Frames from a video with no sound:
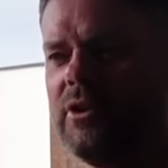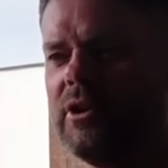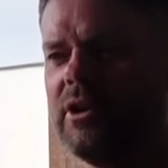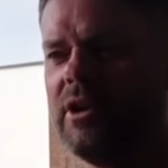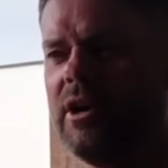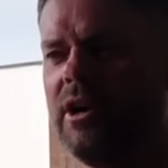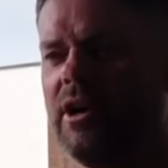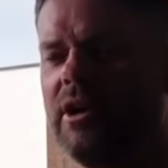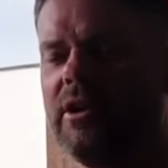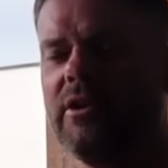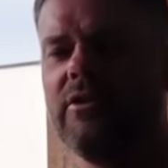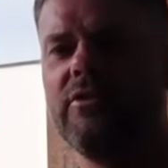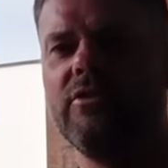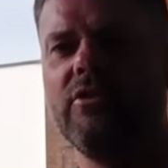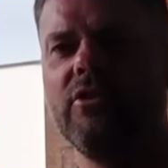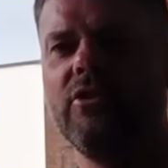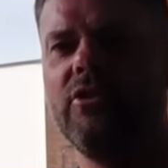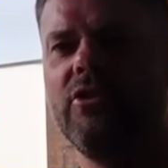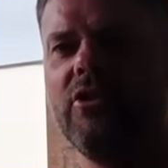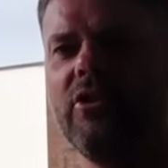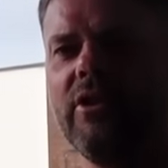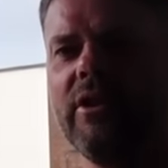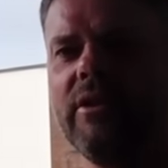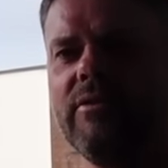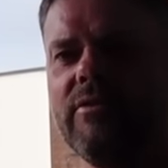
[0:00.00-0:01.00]
car that's done
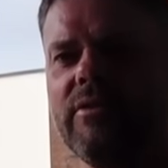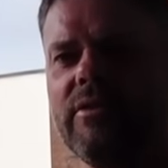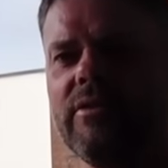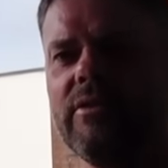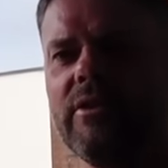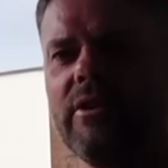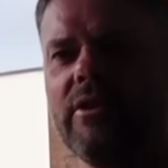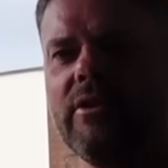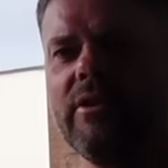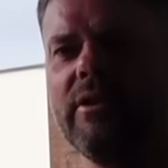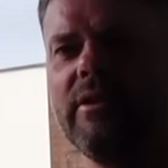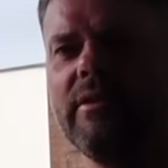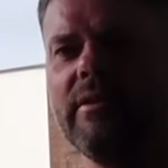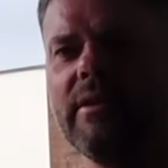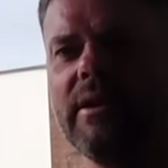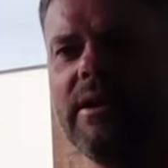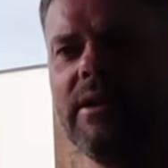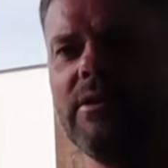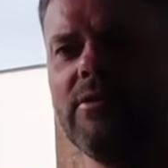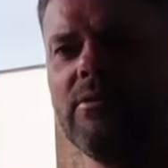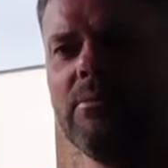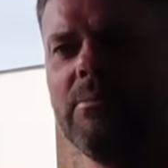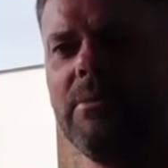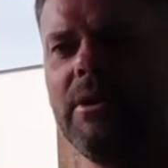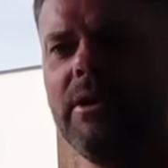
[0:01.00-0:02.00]
not even
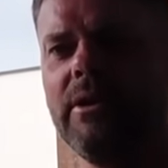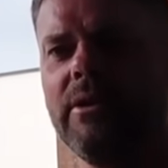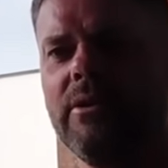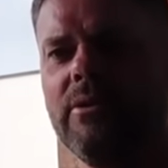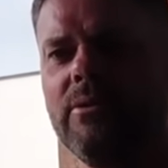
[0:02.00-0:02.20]
30,000 miles.